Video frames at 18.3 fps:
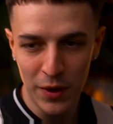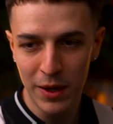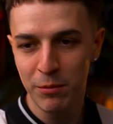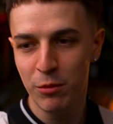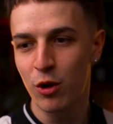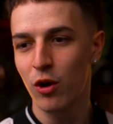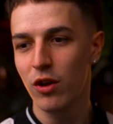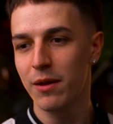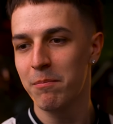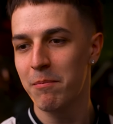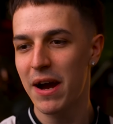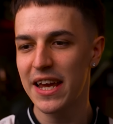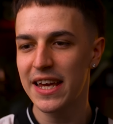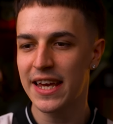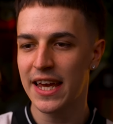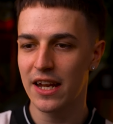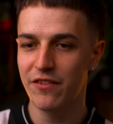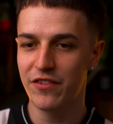why I'm calling my
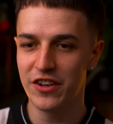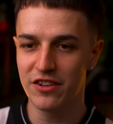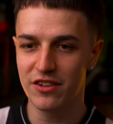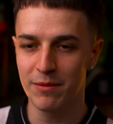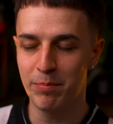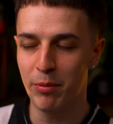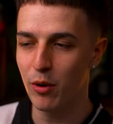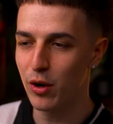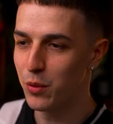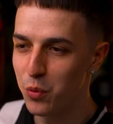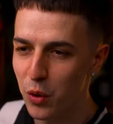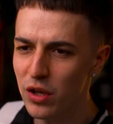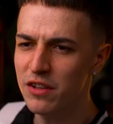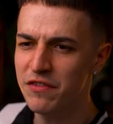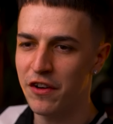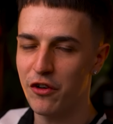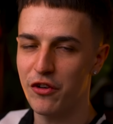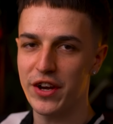kid, if it's a boy,
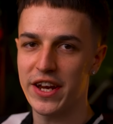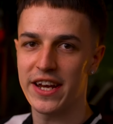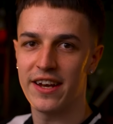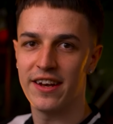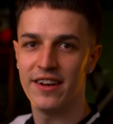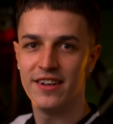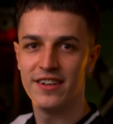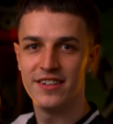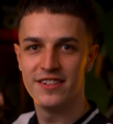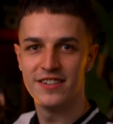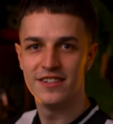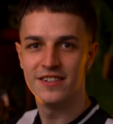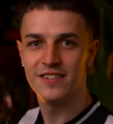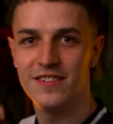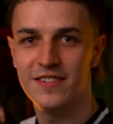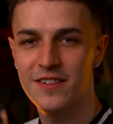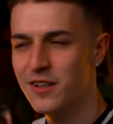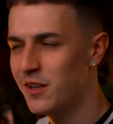Wolverine.
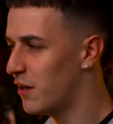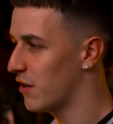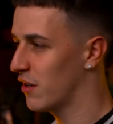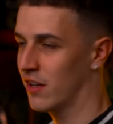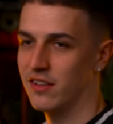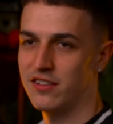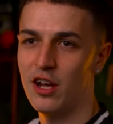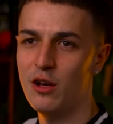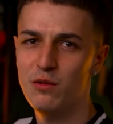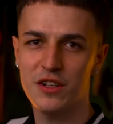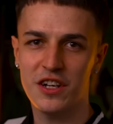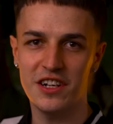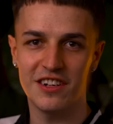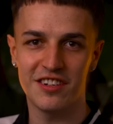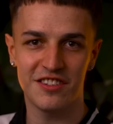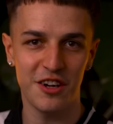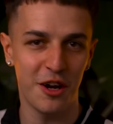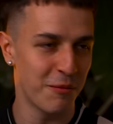Oh, because who's going
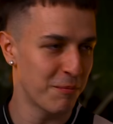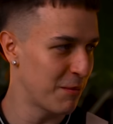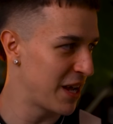to stop